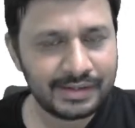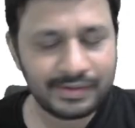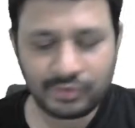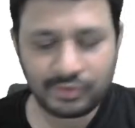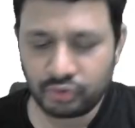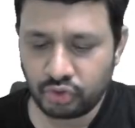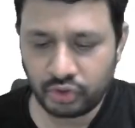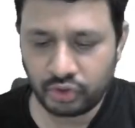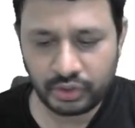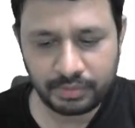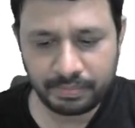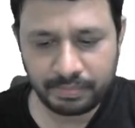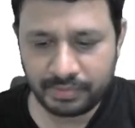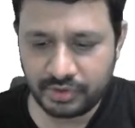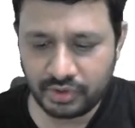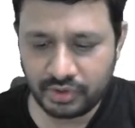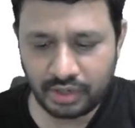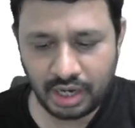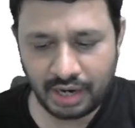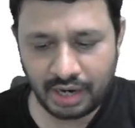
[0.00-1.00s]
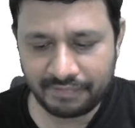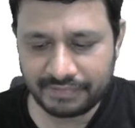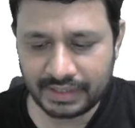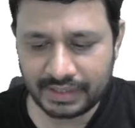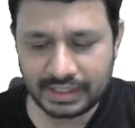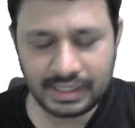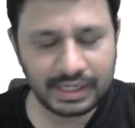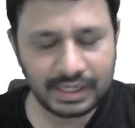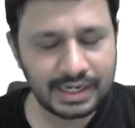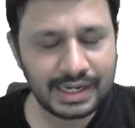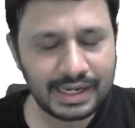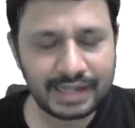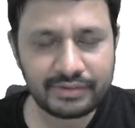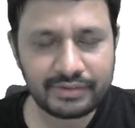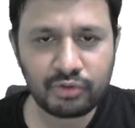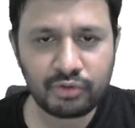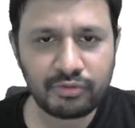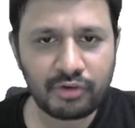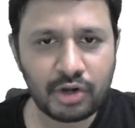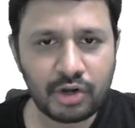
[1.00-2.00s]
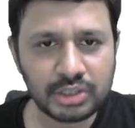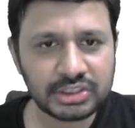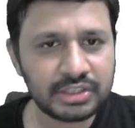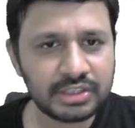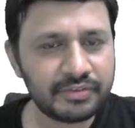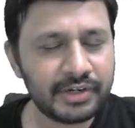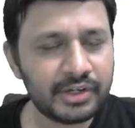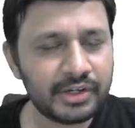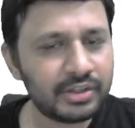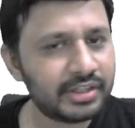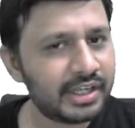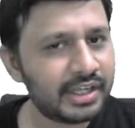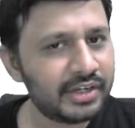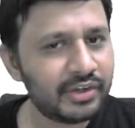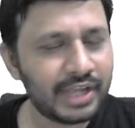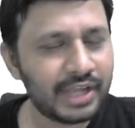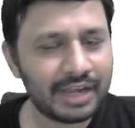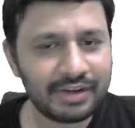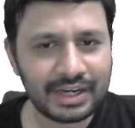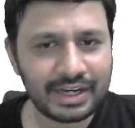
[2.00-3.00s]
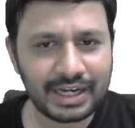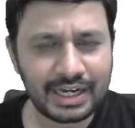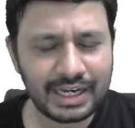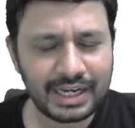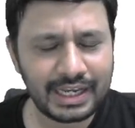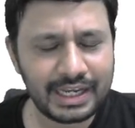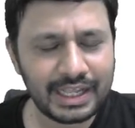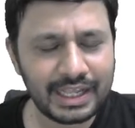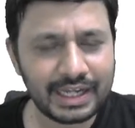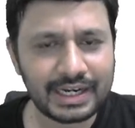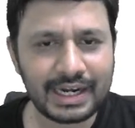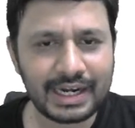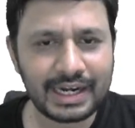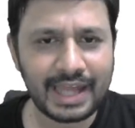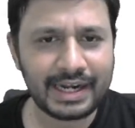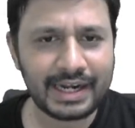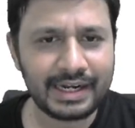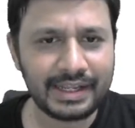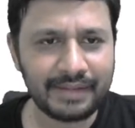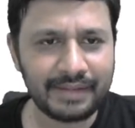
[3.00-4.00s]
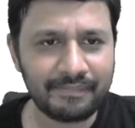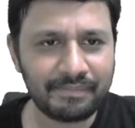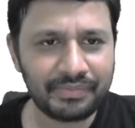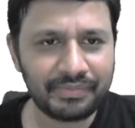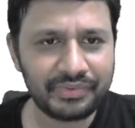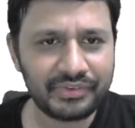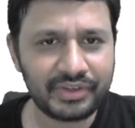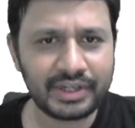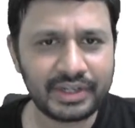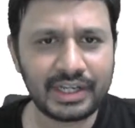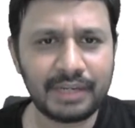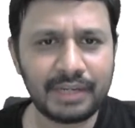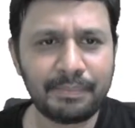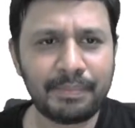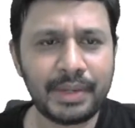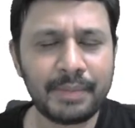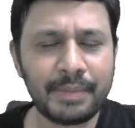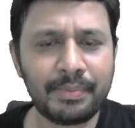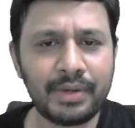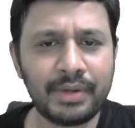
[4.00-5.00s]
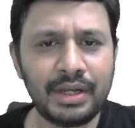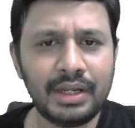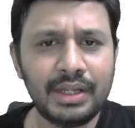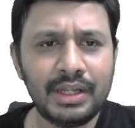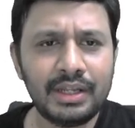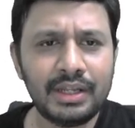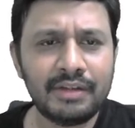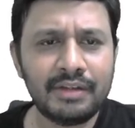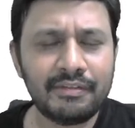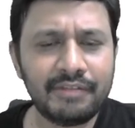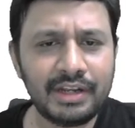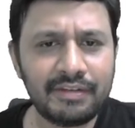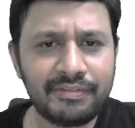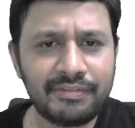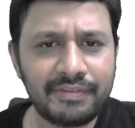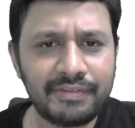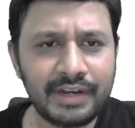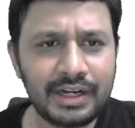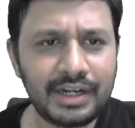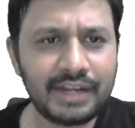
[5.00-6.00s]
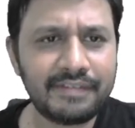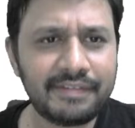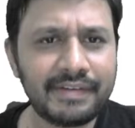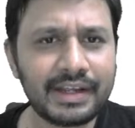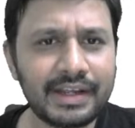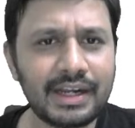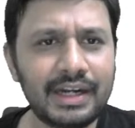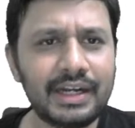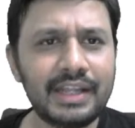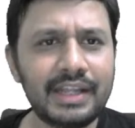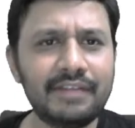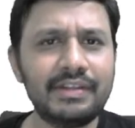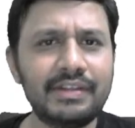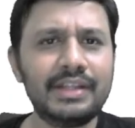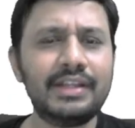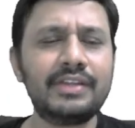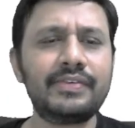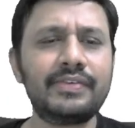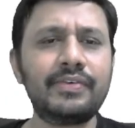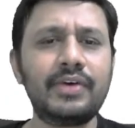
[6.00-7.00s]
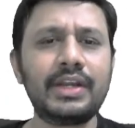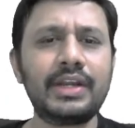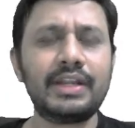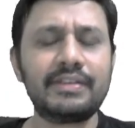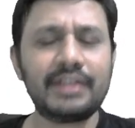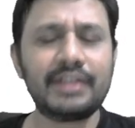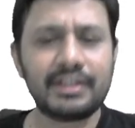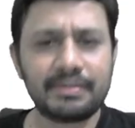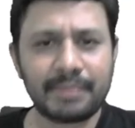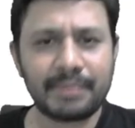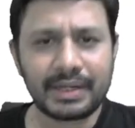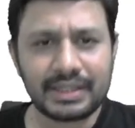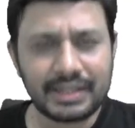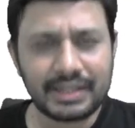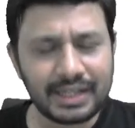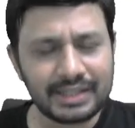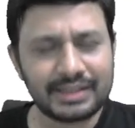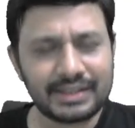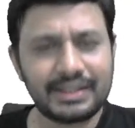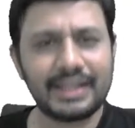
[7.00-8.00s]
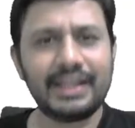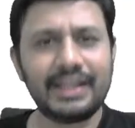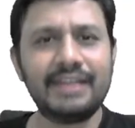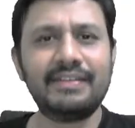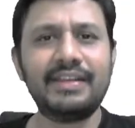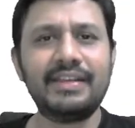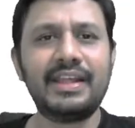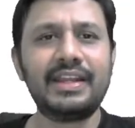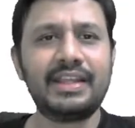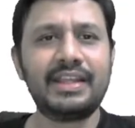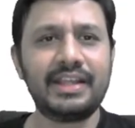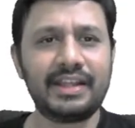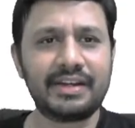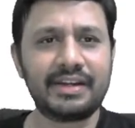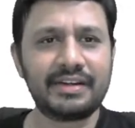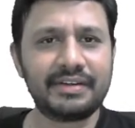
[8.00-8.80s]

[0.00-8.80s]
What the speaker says: So after the class you watch the video, then you have clear clarity. Generally people will feel difficulty with this Fourier series, but nothing is there here.